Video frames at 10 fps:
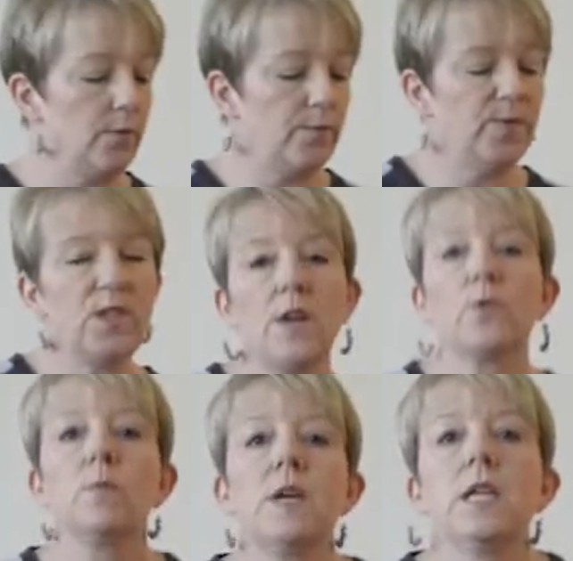several
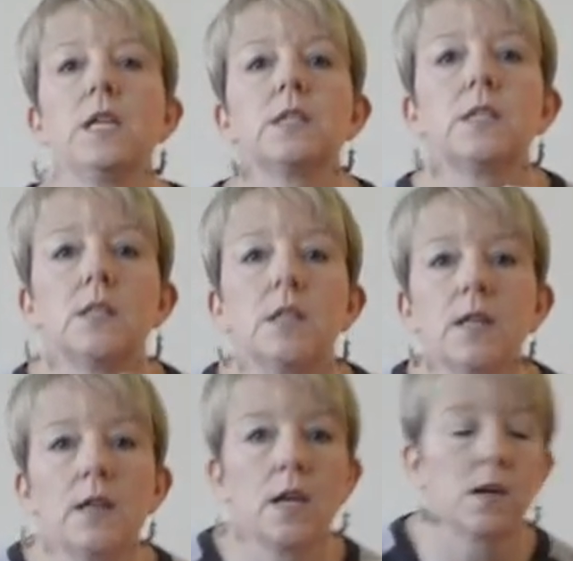minutes in
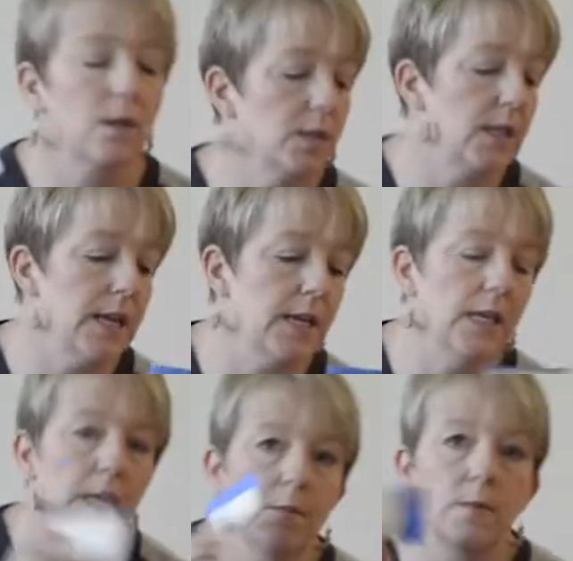there getting
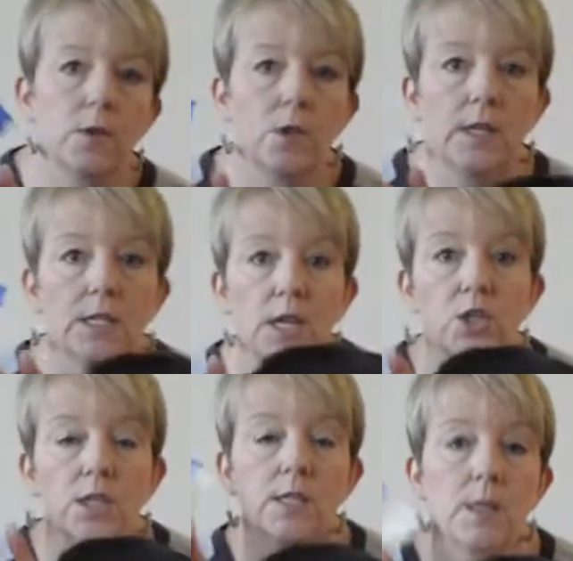him good at
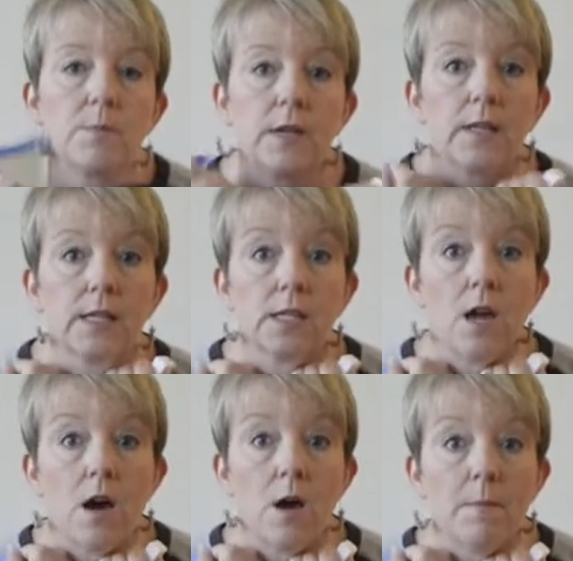touching something that's not
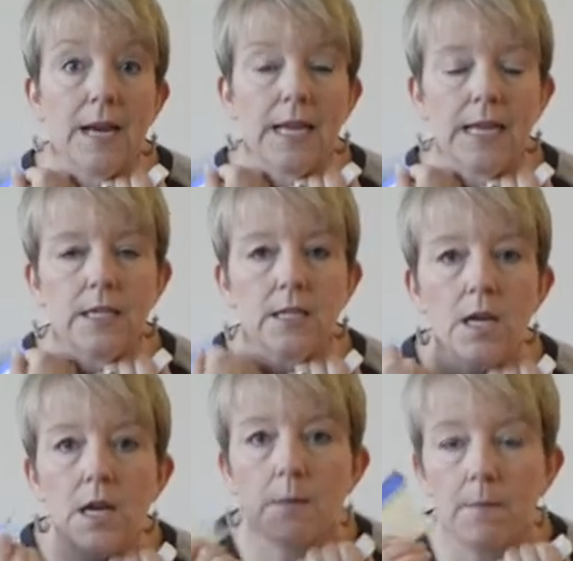on my hand.
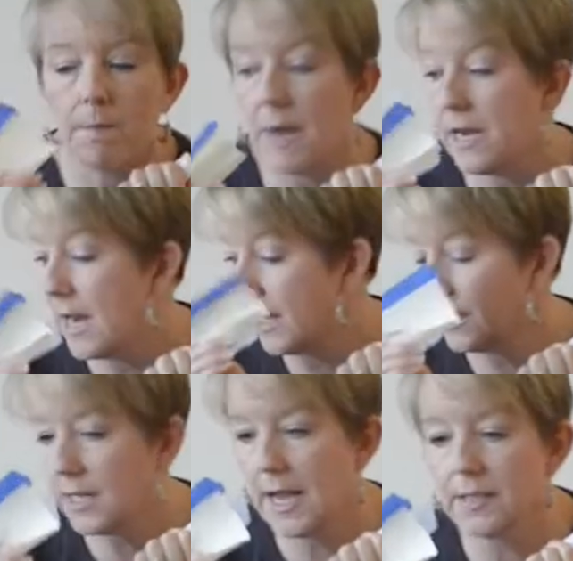My next
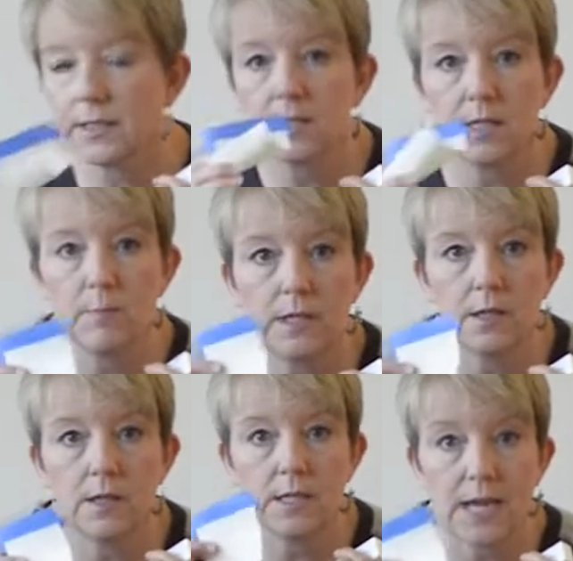task is going to be to
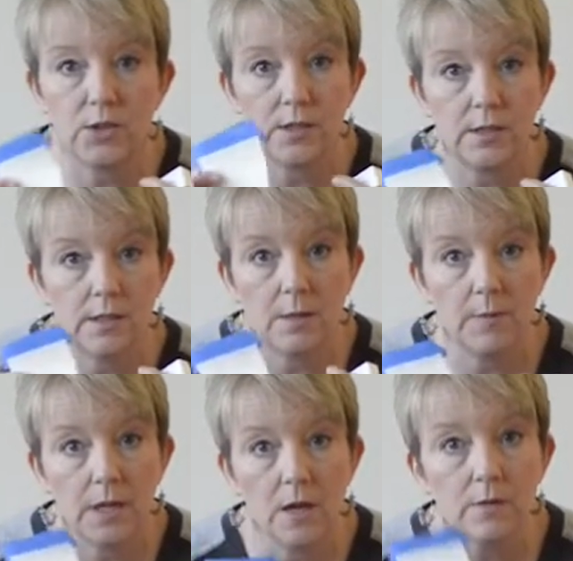attach this to something
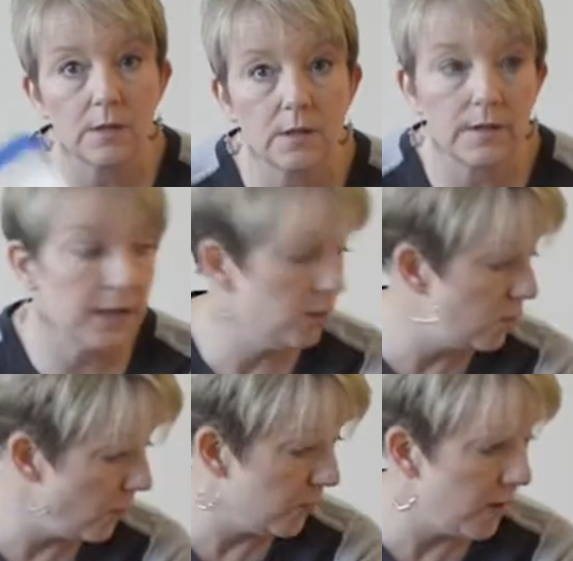else, like the
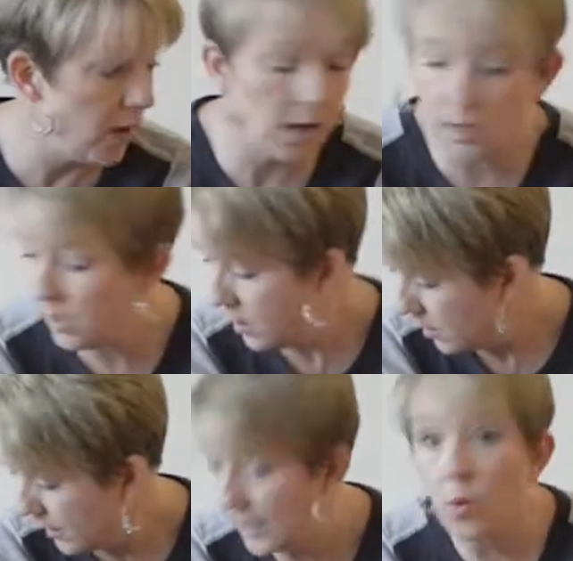sofa,
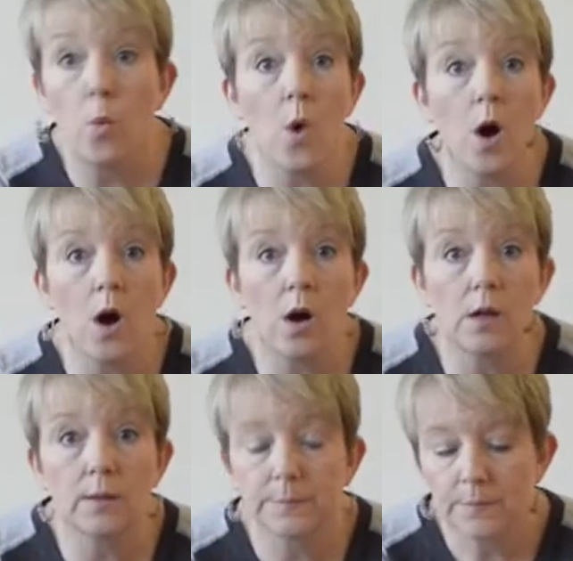like a
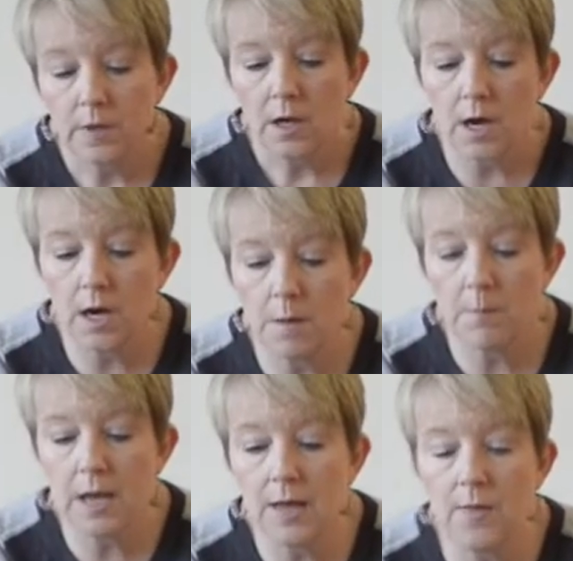wall, and
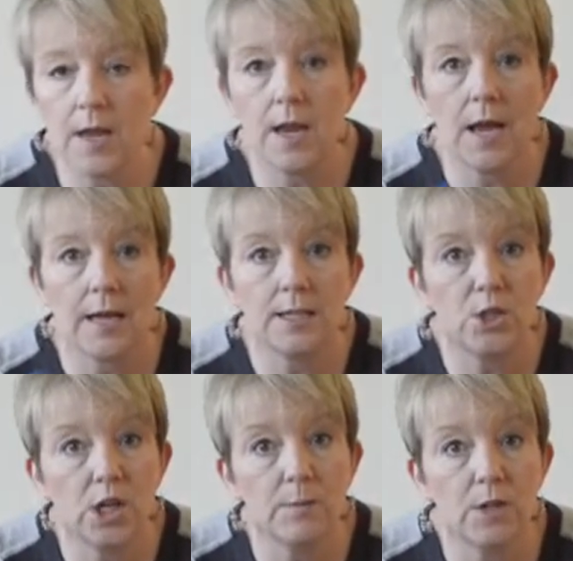then teaching
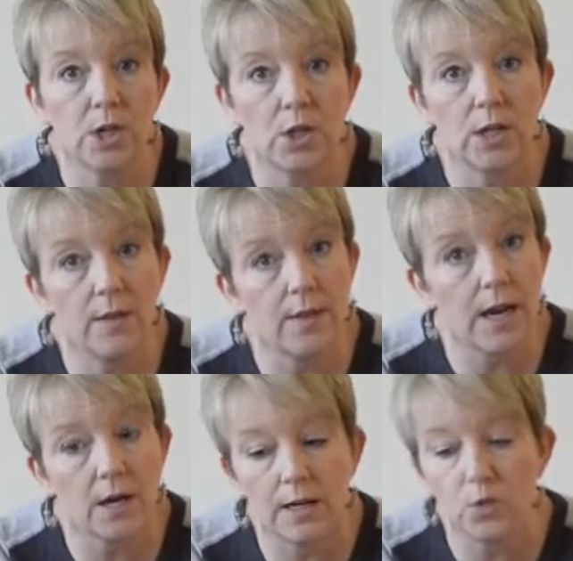him to touch it
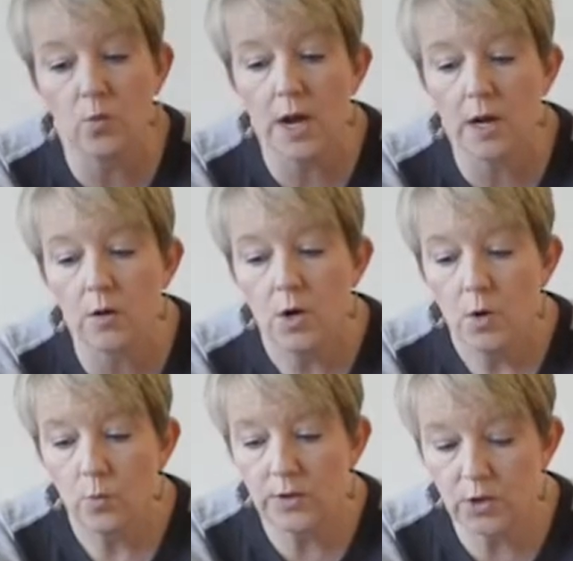there as well
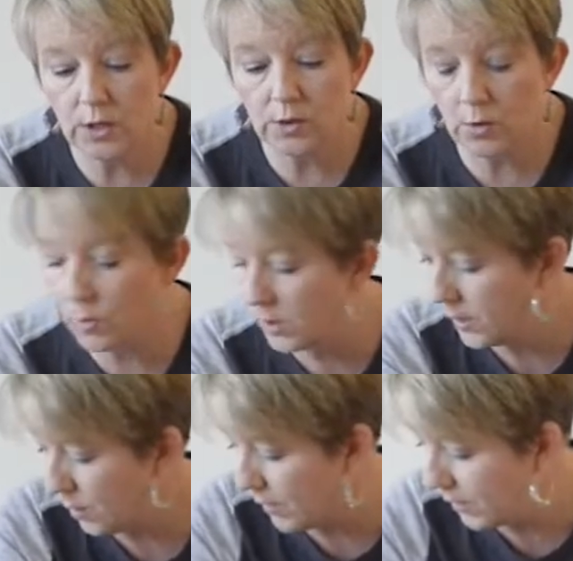with just the word, here
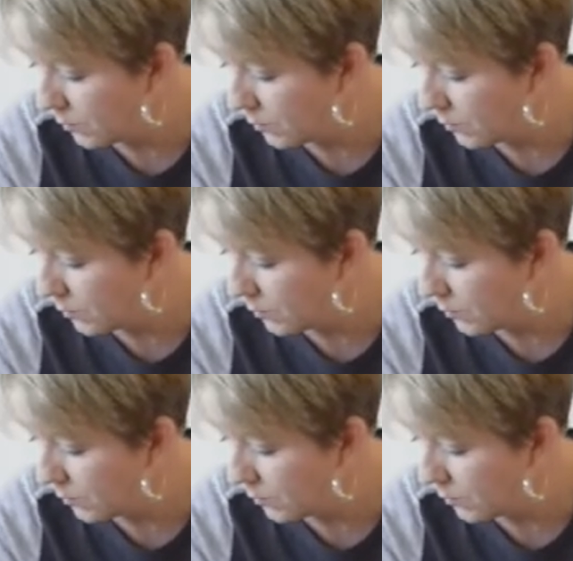buddy,